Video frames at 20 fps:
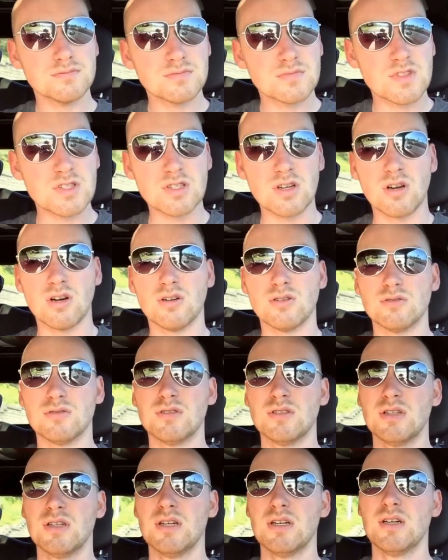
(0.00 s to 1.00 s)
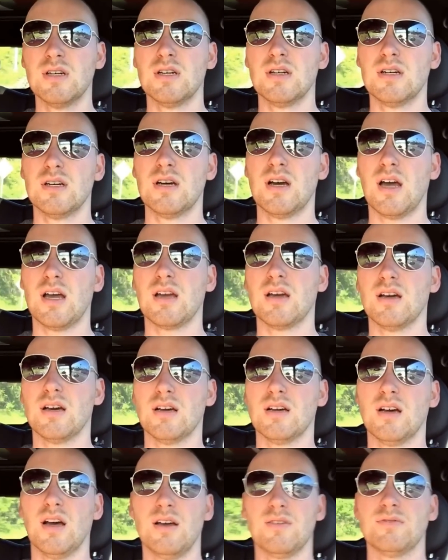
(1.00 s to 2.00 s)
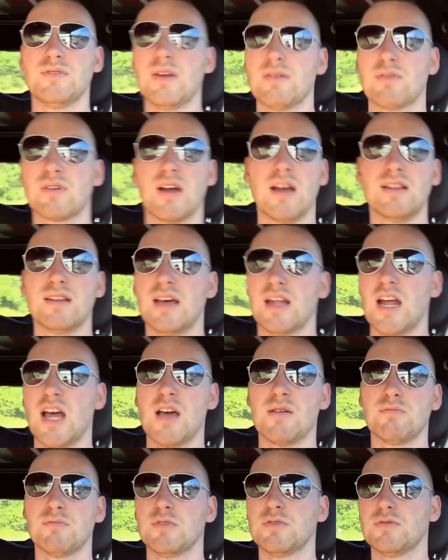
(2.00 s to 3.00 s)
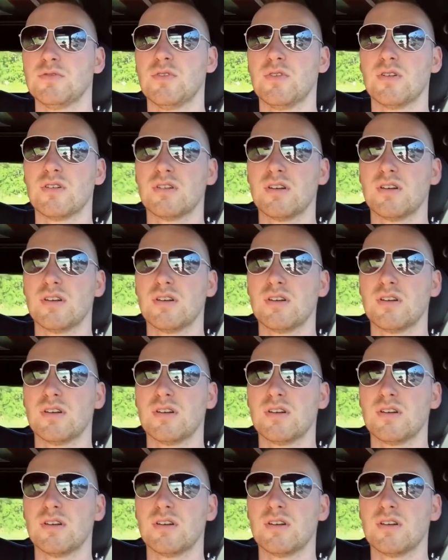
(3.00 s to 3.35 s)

So I've never had that happen before,